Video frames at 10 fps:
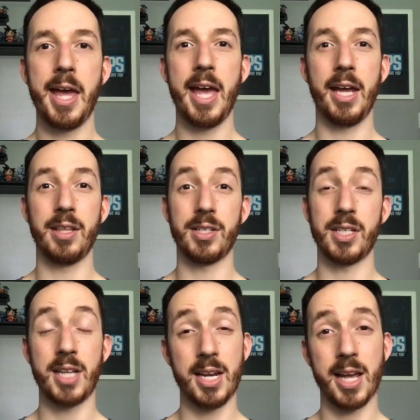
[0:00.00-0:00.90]
and there's a
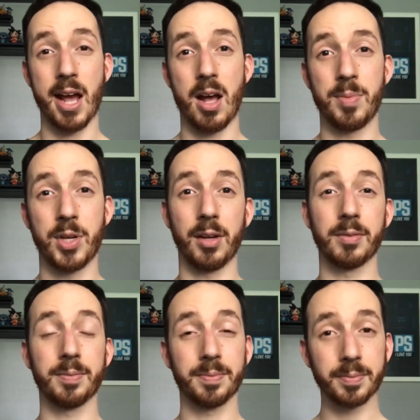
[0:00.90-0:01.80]
10K option.
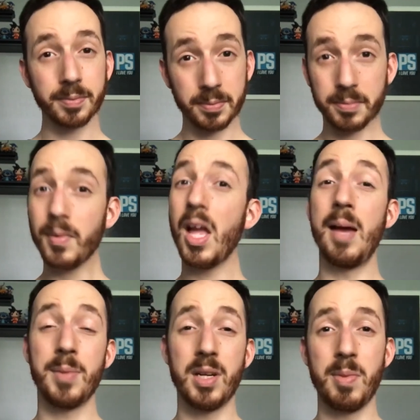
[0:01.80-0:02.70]

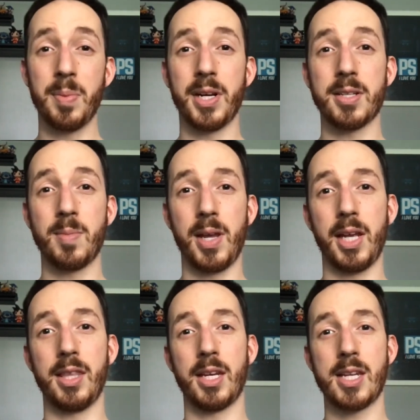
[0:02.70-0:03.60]
I'm going to be participating
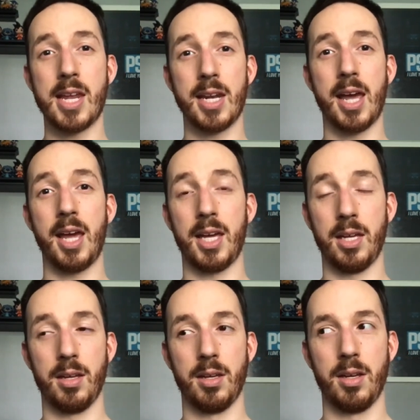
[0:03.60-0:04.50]
in the 10K
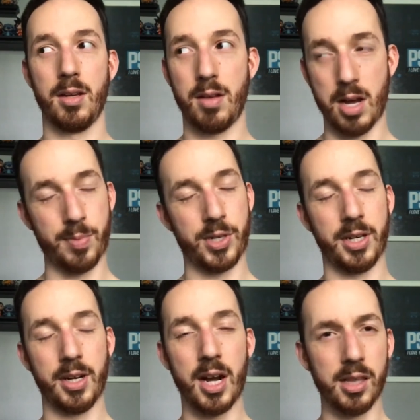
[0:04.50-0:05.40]

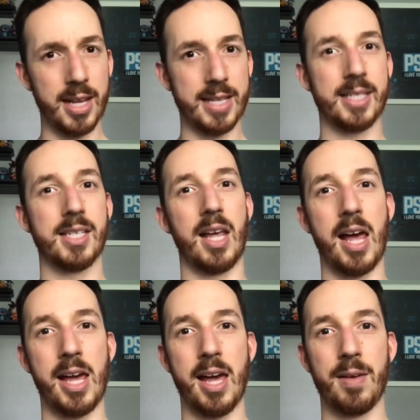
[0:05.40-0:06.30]
option, unless
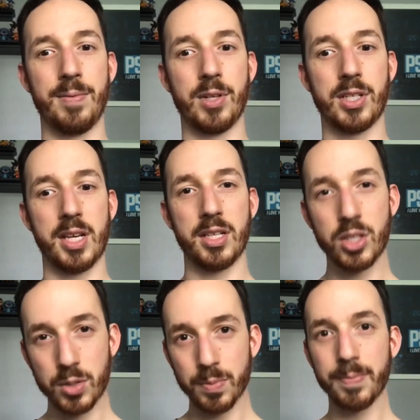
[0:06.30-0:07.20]
I have just
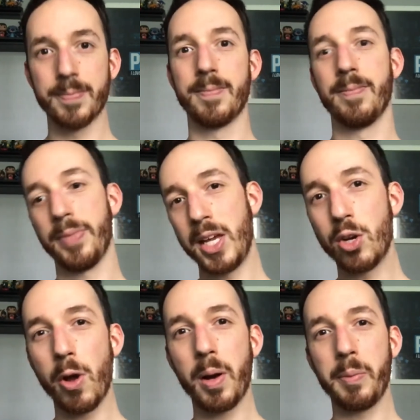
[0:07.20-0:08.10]
this
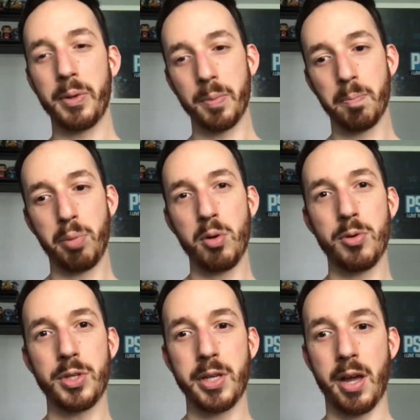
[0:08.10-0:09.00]
incredible
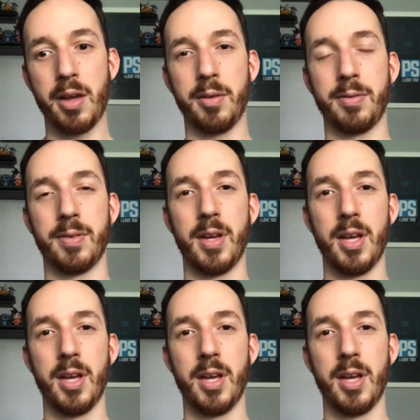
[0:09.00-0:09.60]
boost of